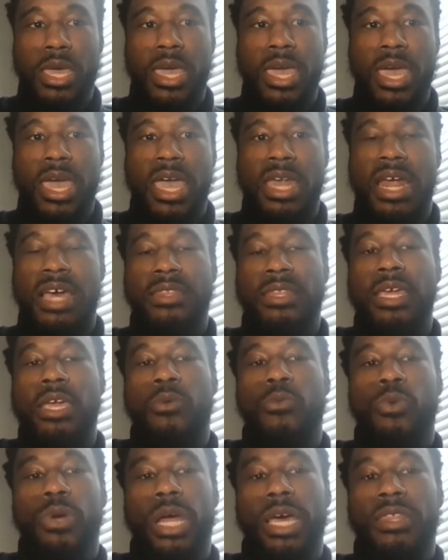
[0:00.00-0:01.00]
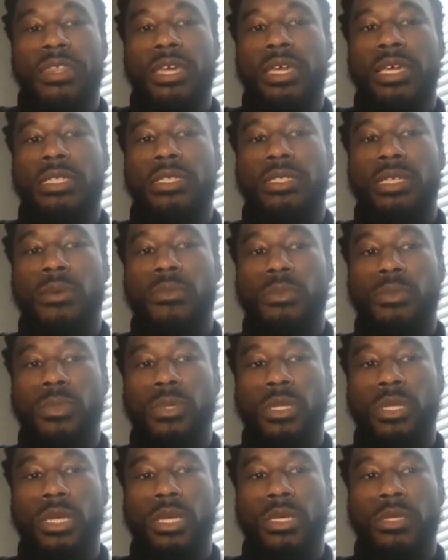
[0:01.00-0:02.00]
And I think is some
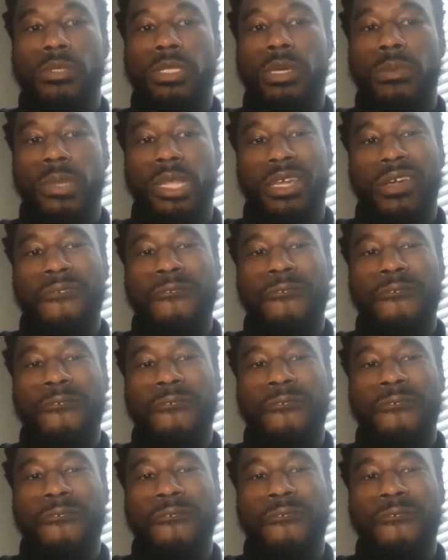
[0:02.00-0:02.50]
of the